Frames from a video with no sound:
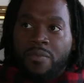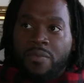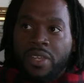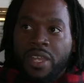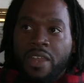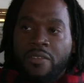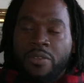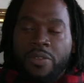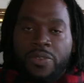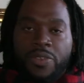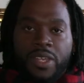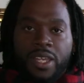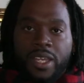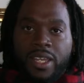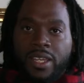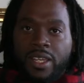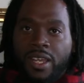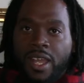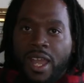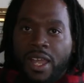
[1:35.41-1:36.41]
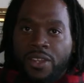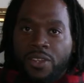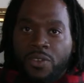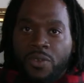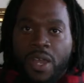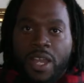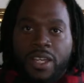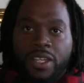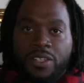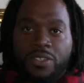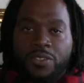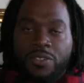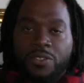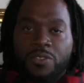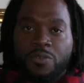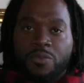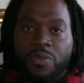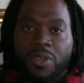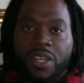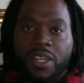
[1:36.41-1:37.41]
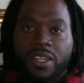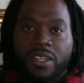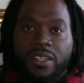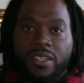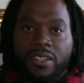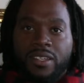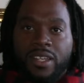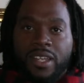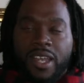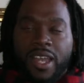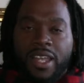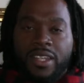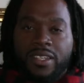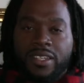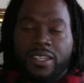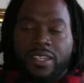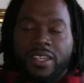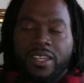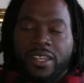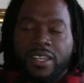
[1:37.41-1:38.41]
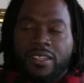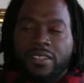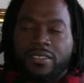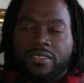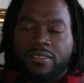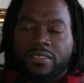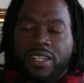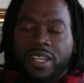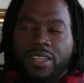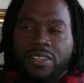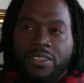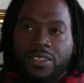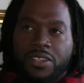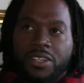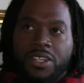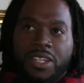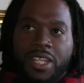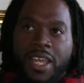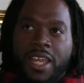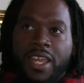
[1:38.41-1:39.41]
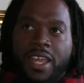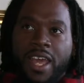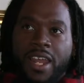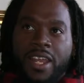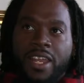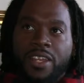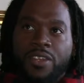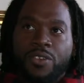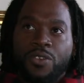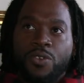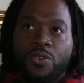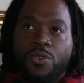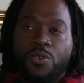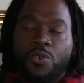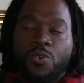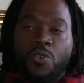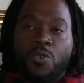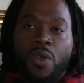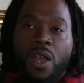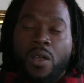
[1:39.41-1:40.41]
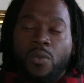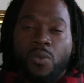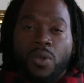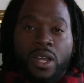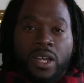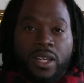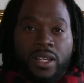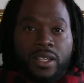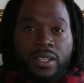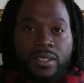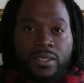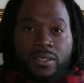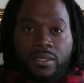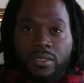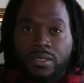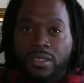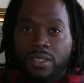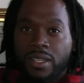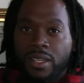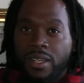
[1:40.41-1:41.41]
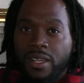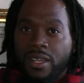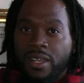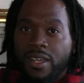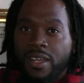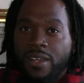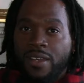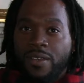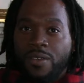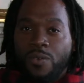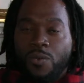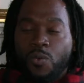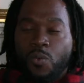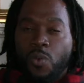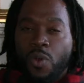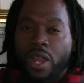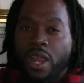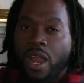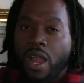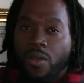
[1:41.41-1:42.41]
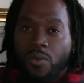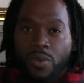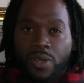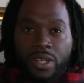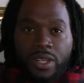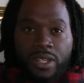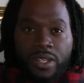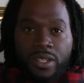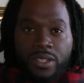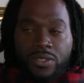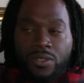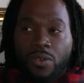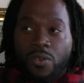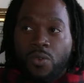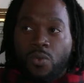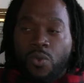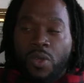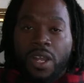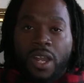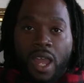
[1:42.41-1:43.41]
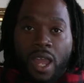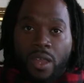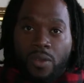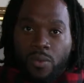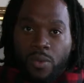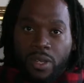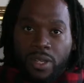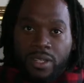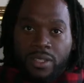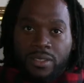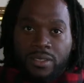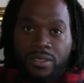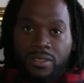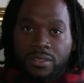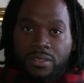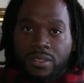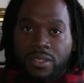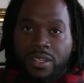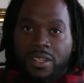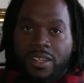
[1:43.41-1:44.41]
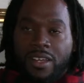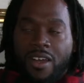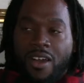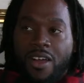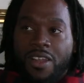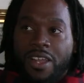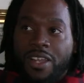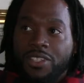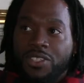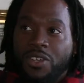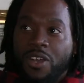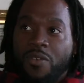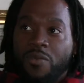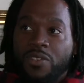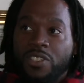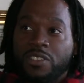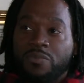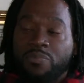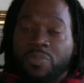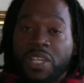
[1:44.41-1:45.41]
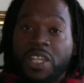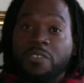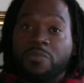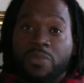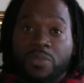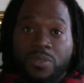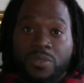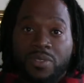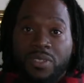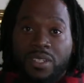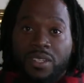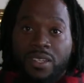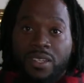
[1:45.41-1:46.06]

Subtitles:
I mean, everything I know I can do, but at the end of the day, I didn't know who I was, where I was, or what I was. All I saw was people.